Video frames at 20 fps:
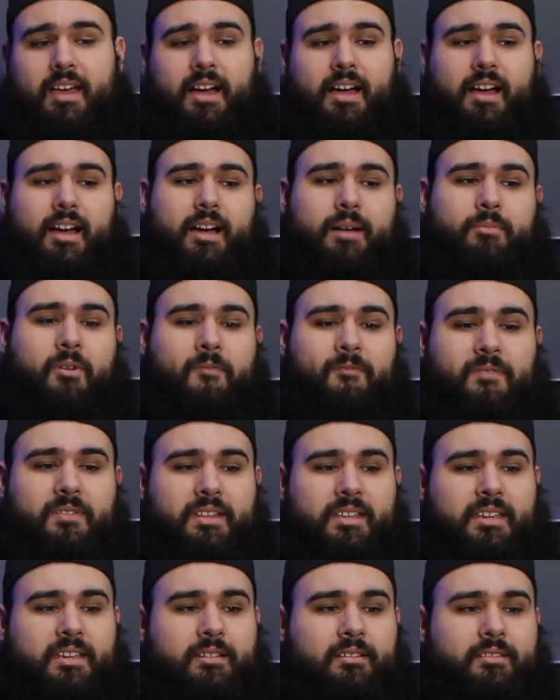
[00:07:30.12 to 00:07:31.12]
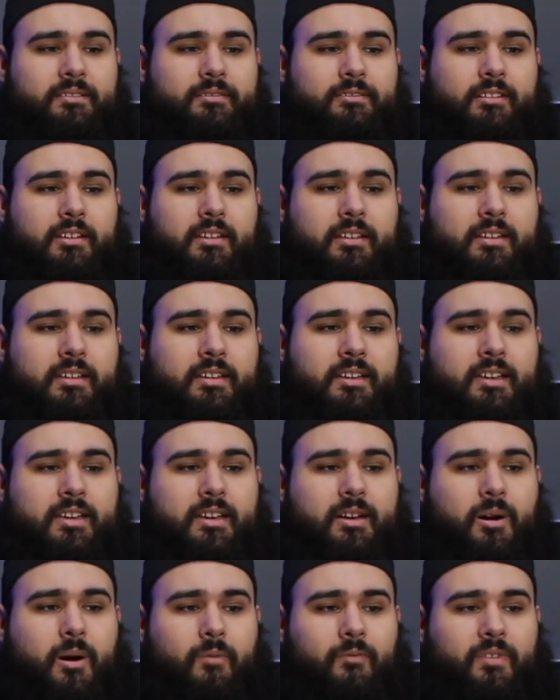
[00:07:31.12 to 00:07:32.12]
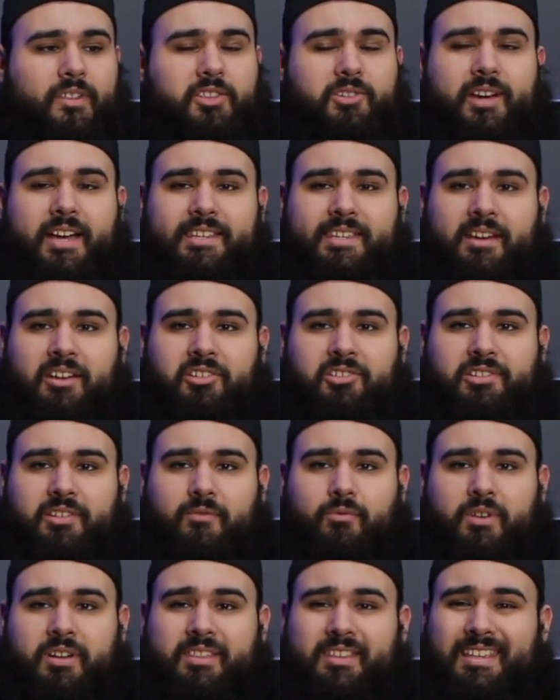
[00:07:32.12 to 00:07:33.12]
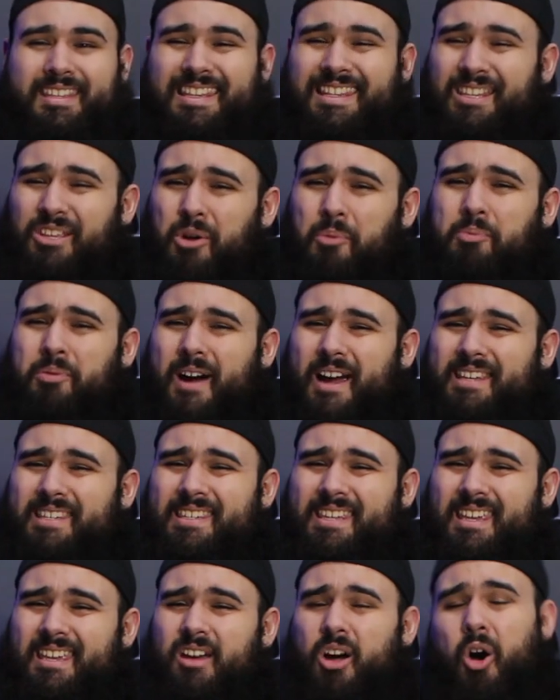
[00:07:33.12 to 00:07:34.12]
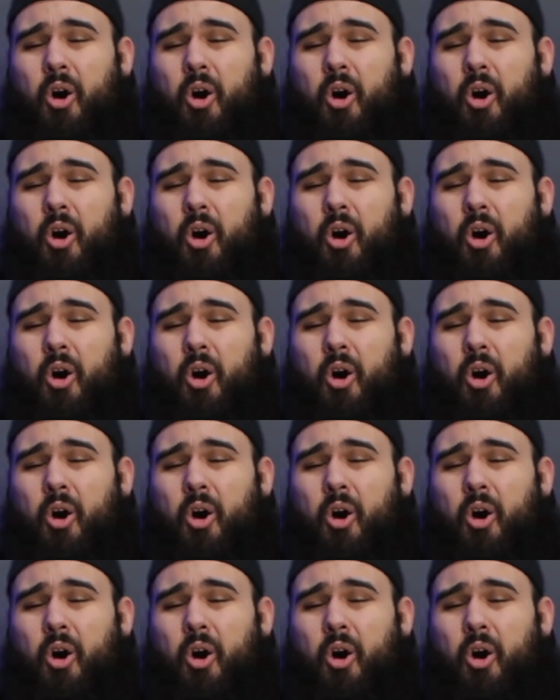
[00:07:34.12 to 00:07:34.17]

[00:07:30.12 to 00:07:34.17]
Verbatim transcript: Um, hopefully, hopefully you guys get yourself one of these. It's a little pricey.